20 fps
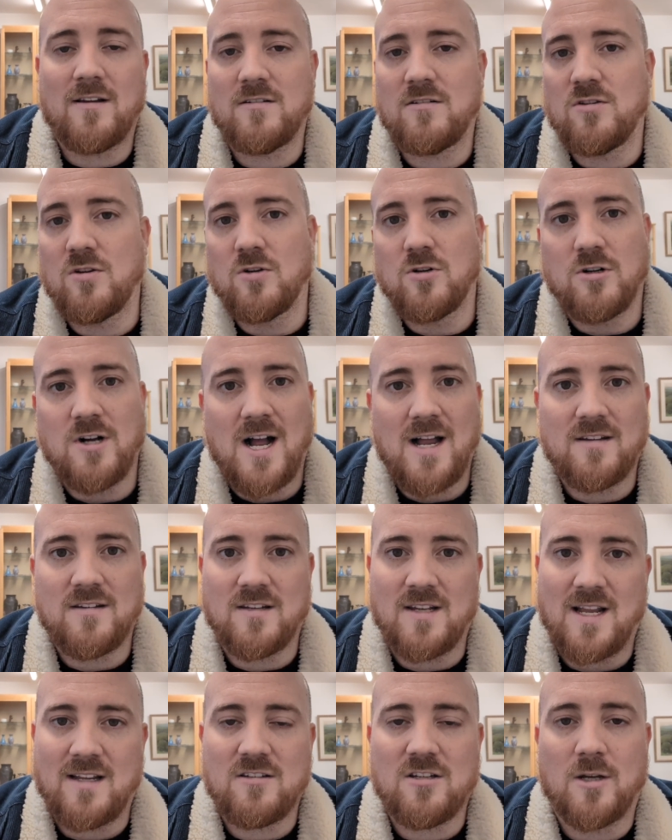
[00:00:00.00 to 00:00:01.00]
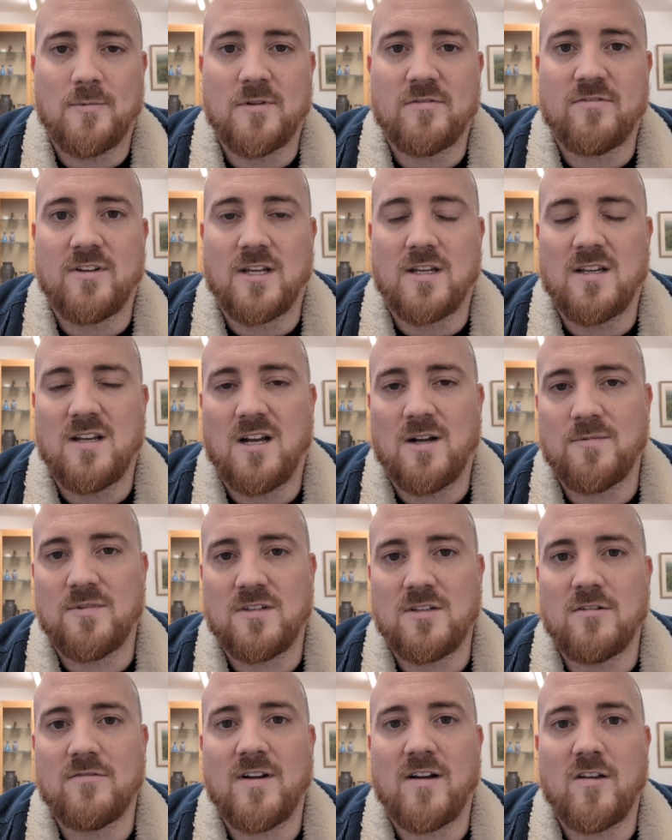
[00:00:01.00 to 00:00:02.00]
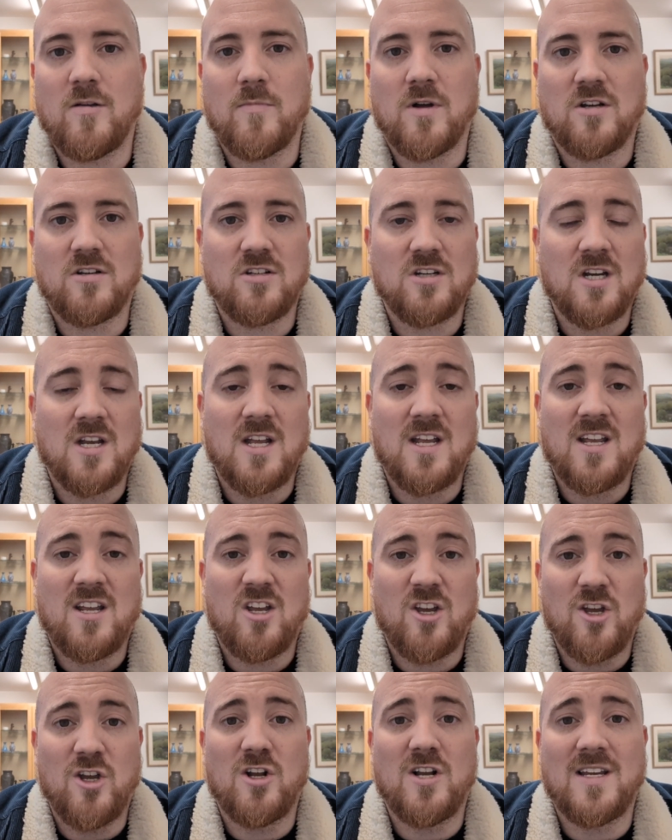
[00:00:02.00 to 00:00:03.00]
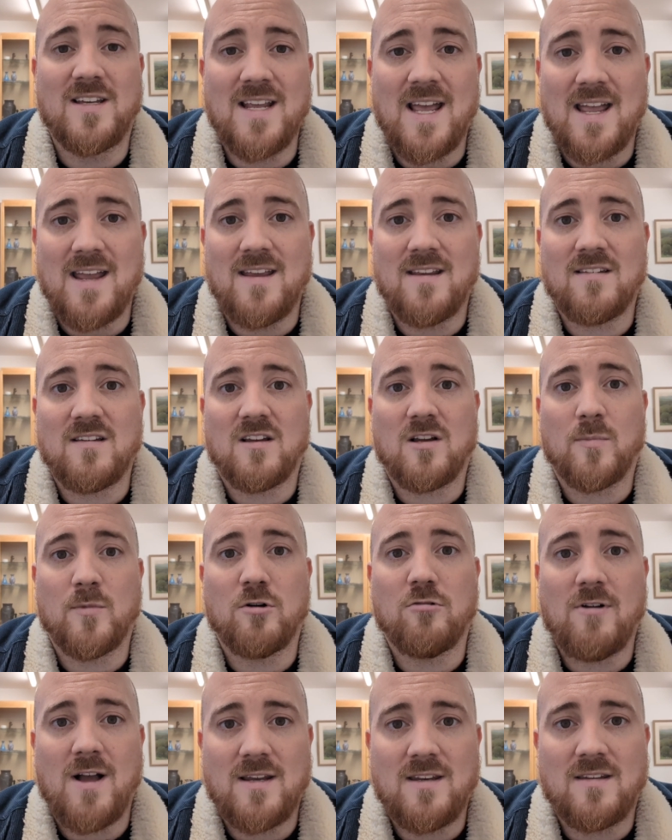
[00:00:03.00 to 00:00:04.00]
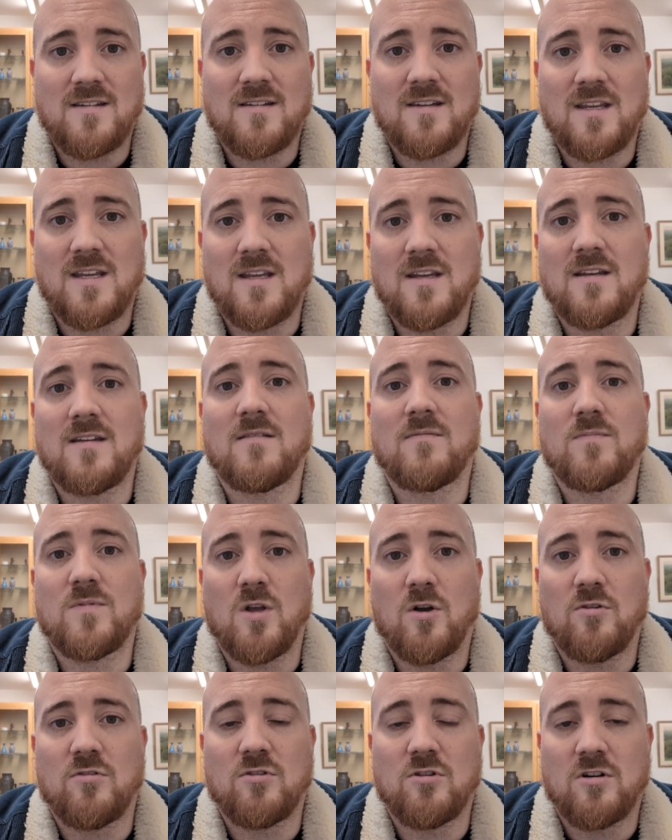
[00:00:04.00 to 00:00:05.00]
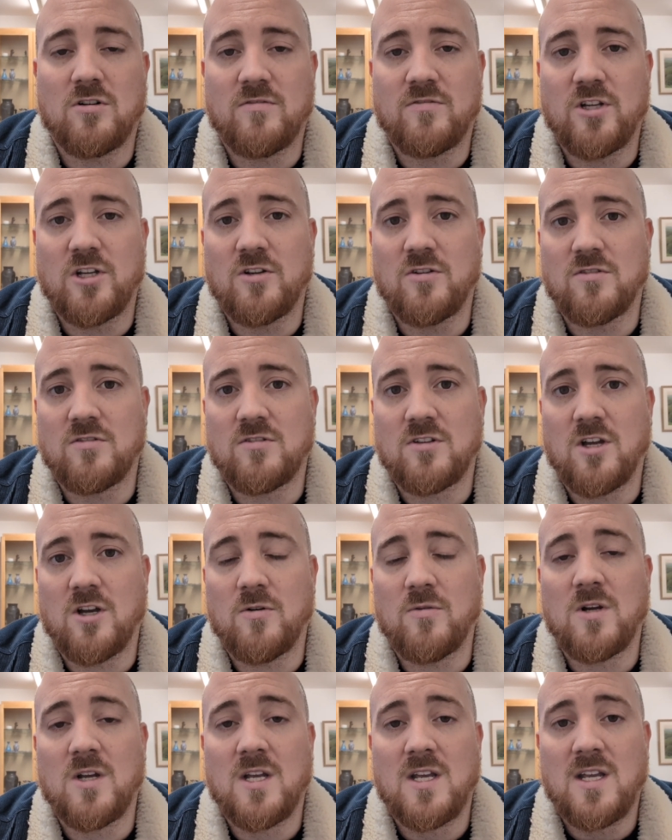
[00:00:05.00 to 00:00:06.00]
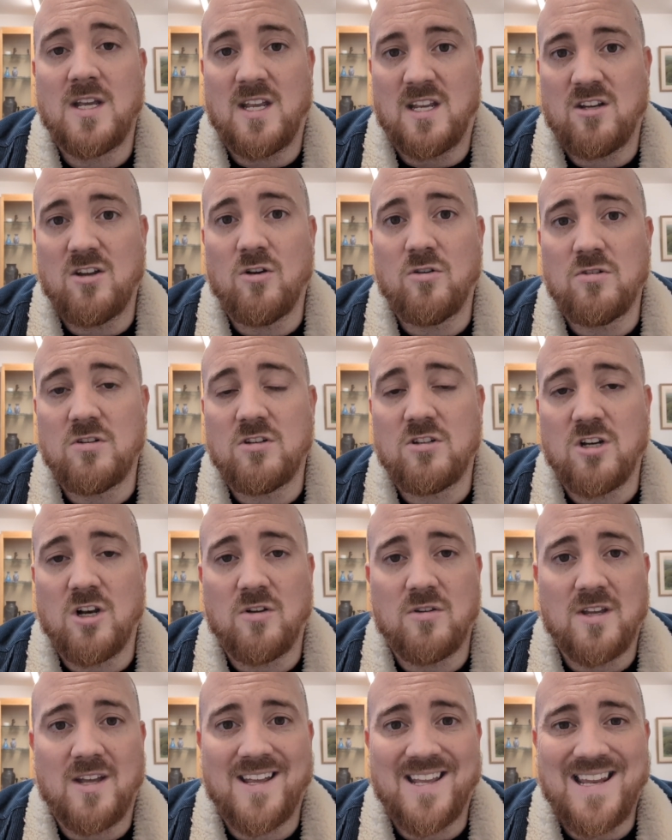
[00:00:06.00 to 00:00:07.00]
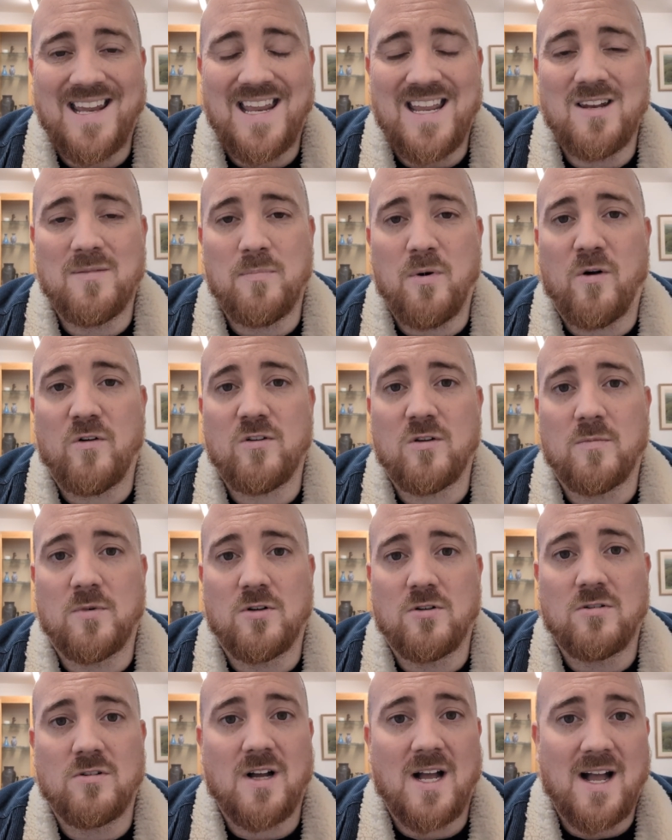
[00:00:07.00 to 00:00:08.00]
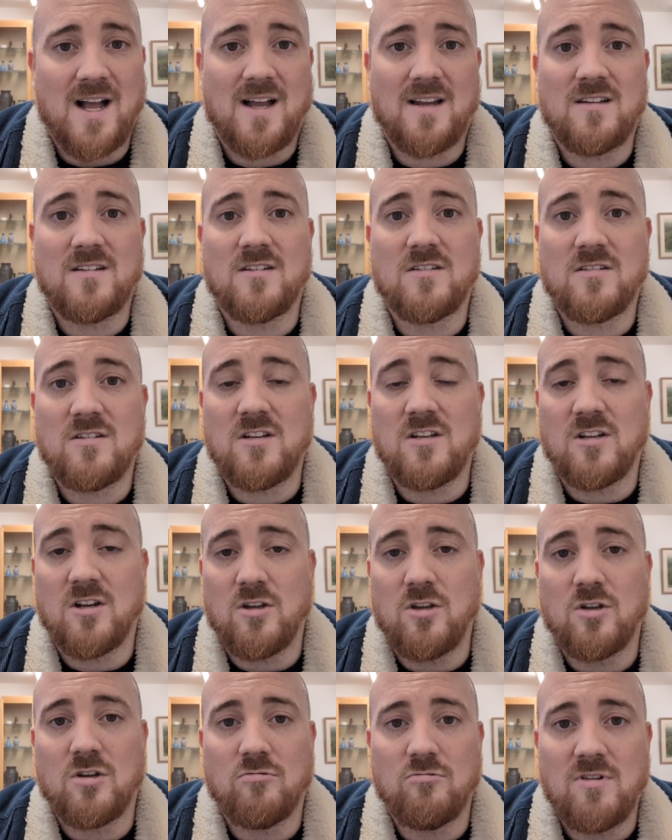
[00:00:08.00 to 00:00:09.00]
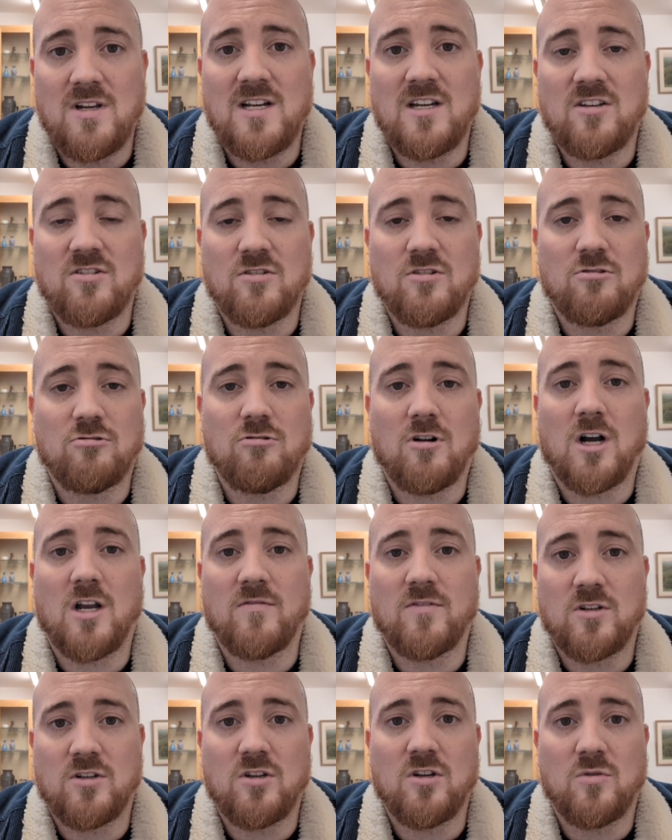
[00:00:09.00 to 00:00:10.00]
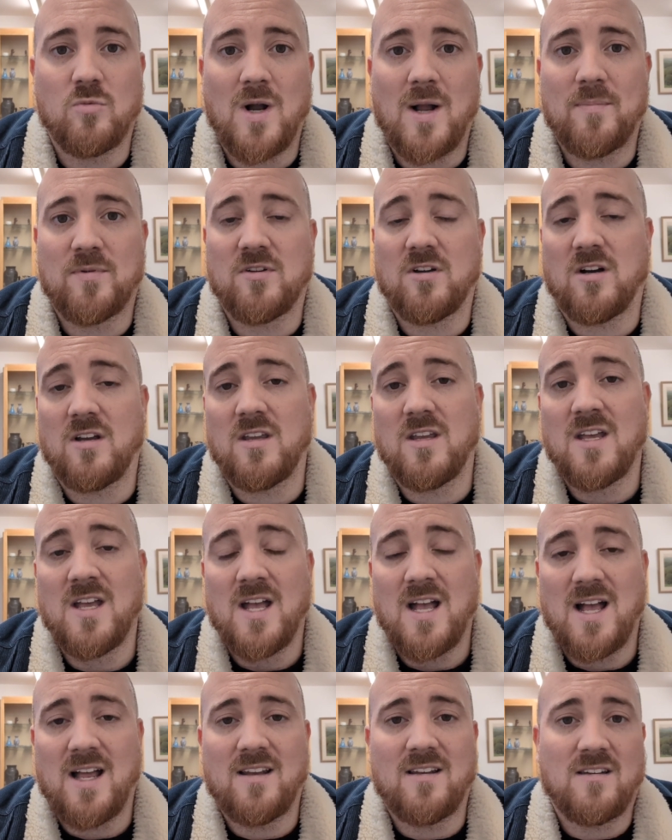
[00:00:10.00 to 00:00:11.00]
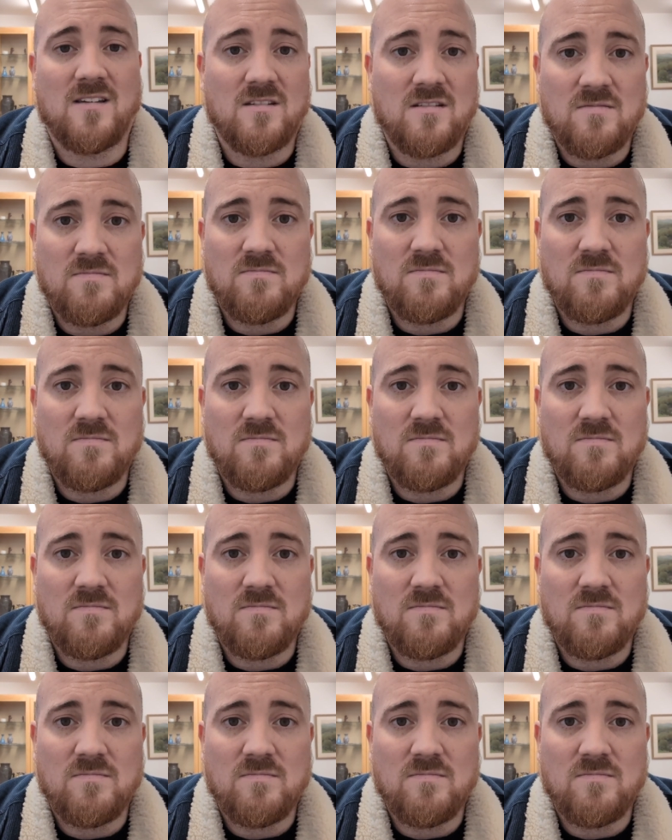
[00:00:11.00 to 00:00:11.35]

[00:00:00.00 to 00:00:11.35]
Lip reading: Google Ads and that type of thing. I'm still very much early days, and I'm already seeing those sort of views. So it goes to show that it is possible, and you can really sort of drive a good website and